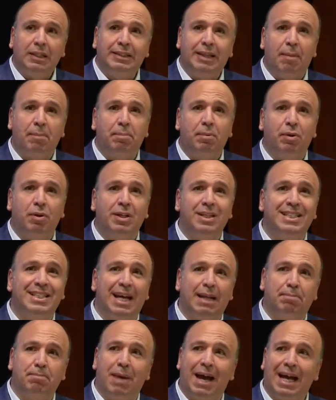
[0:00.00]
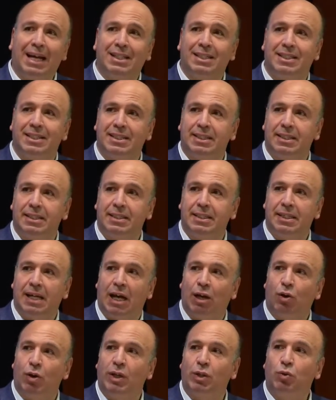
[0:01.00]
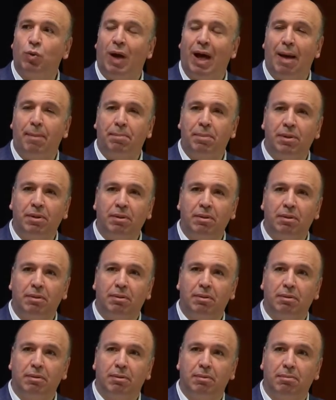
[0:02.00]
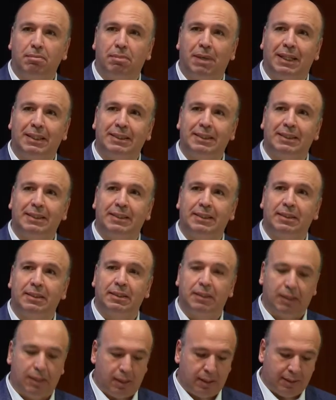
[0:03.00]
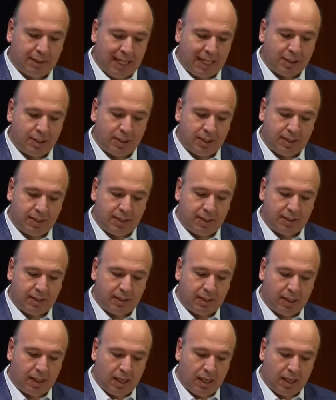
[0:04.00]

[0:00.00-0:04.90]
Temporary setbacks are going to happen, but that's